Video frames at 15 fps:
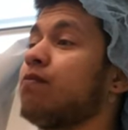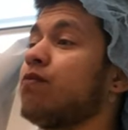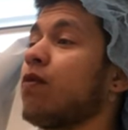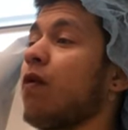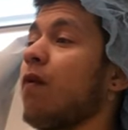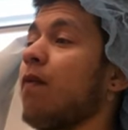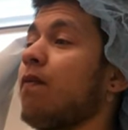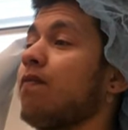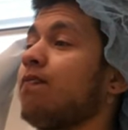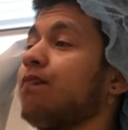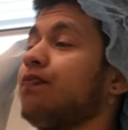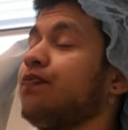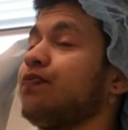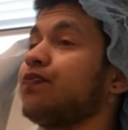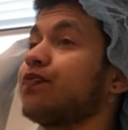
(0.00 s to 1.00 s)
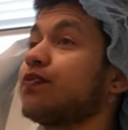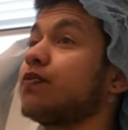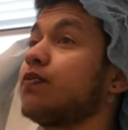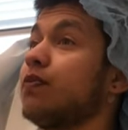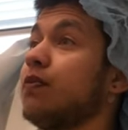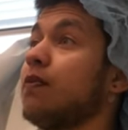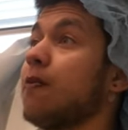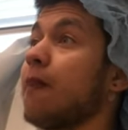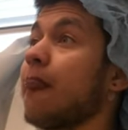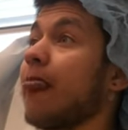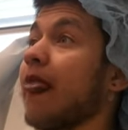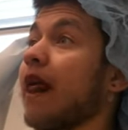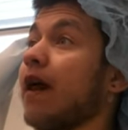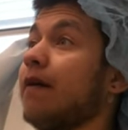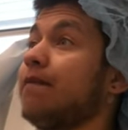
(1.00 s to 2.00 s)
Oh, do you want to eat that or garbage?
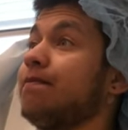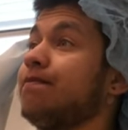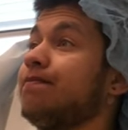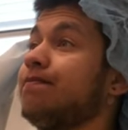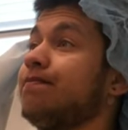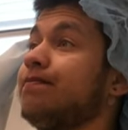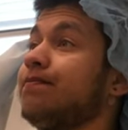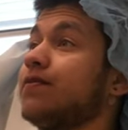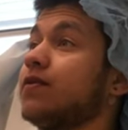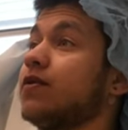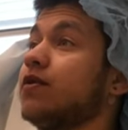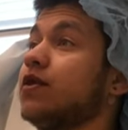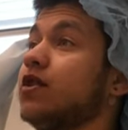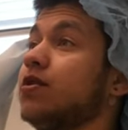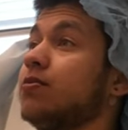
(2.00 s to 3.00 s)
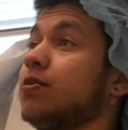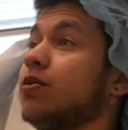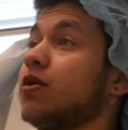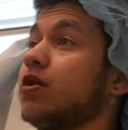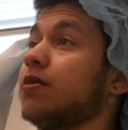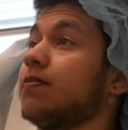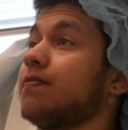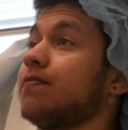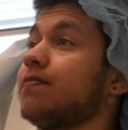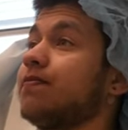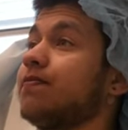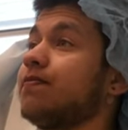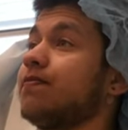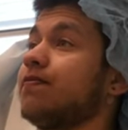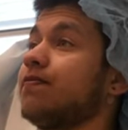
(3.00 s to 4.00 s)
You want to eat it? I want to eat more.
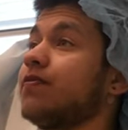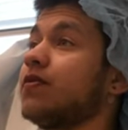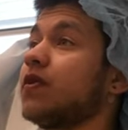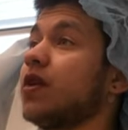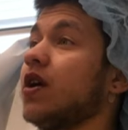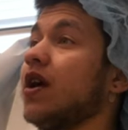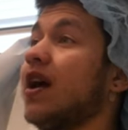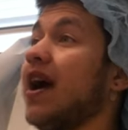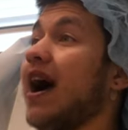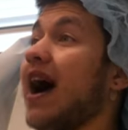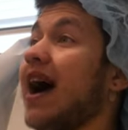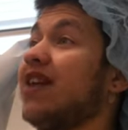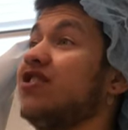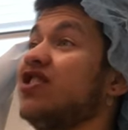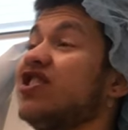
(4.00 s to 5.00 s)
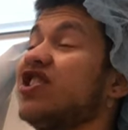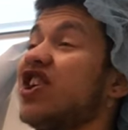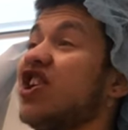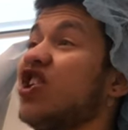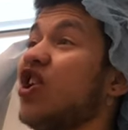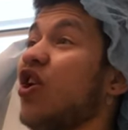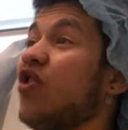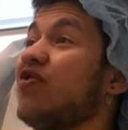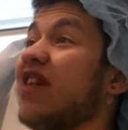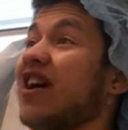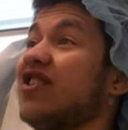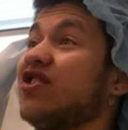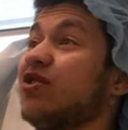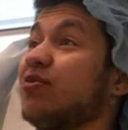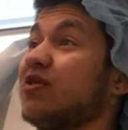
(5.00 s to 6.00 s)
I just didn't know if that
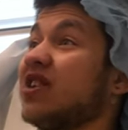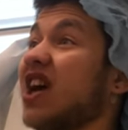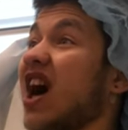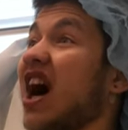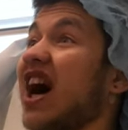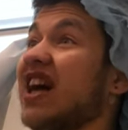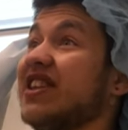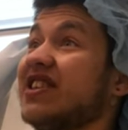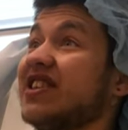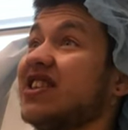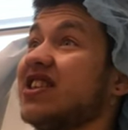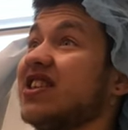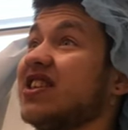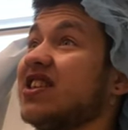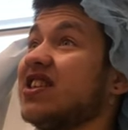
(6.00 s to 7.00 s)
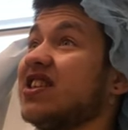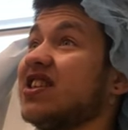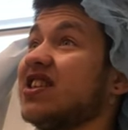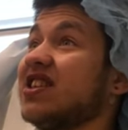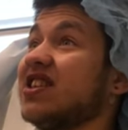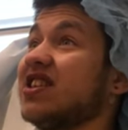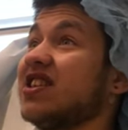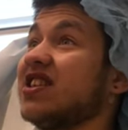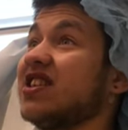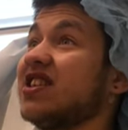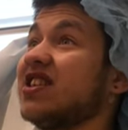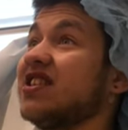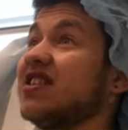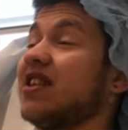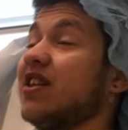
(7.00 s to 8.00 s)
shit would cost.
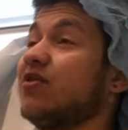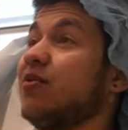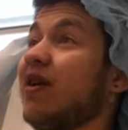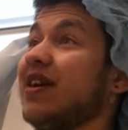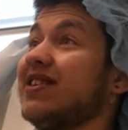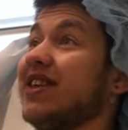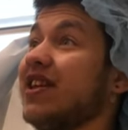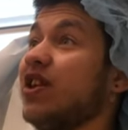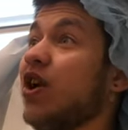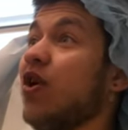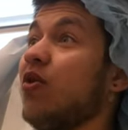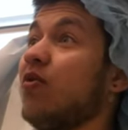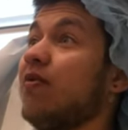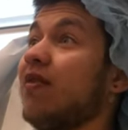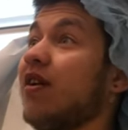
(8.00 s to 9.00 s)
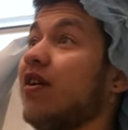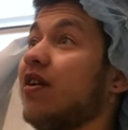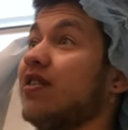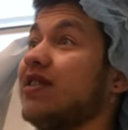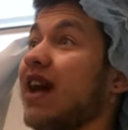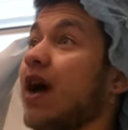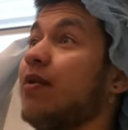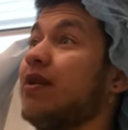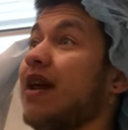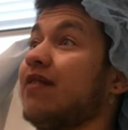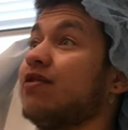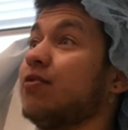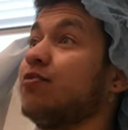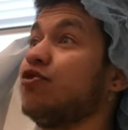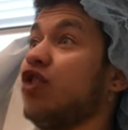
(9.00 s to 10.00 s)
That's why I said no. Or else I would have
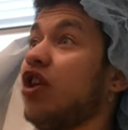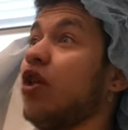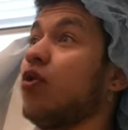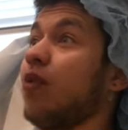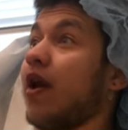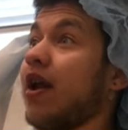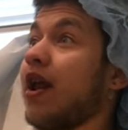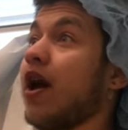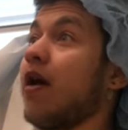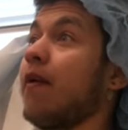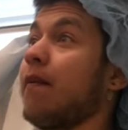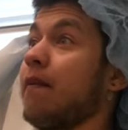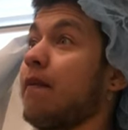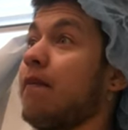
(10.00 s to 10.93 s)
some Jell-O right now.